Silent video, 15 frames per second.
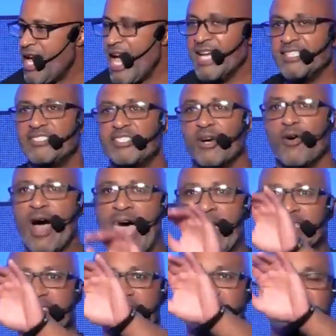And so
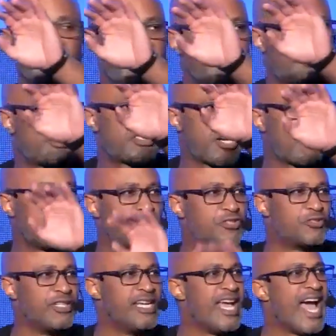as it said
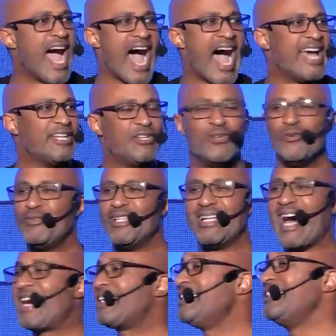surgery, I knew that
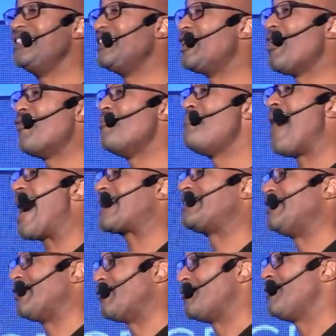I couldn't go back
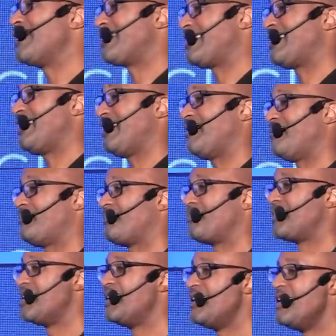there with him,
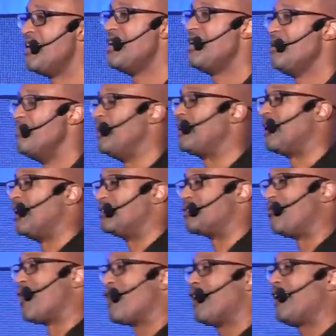because
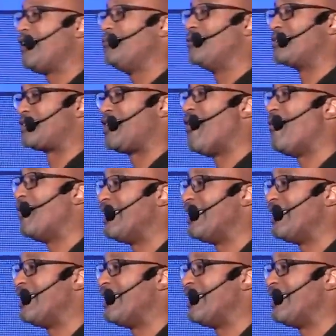where he was going,